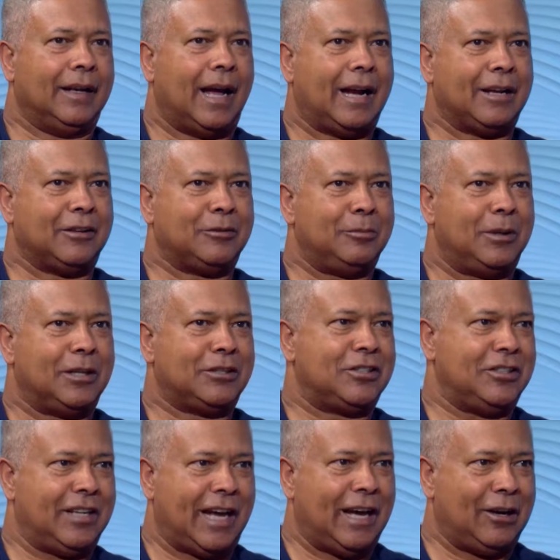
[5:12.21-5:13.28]
Not as
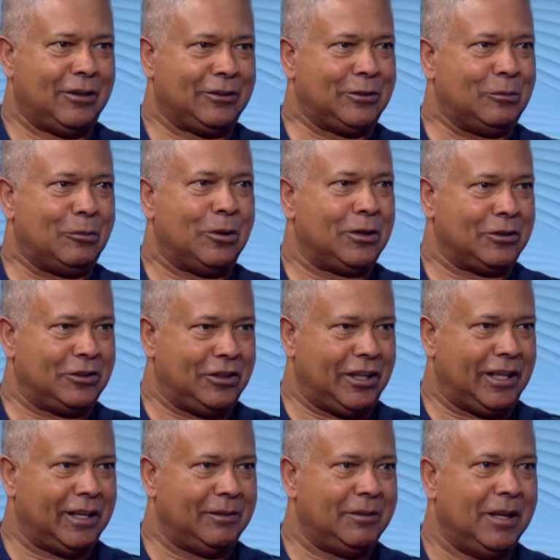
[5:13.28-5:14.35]
much now as it was then.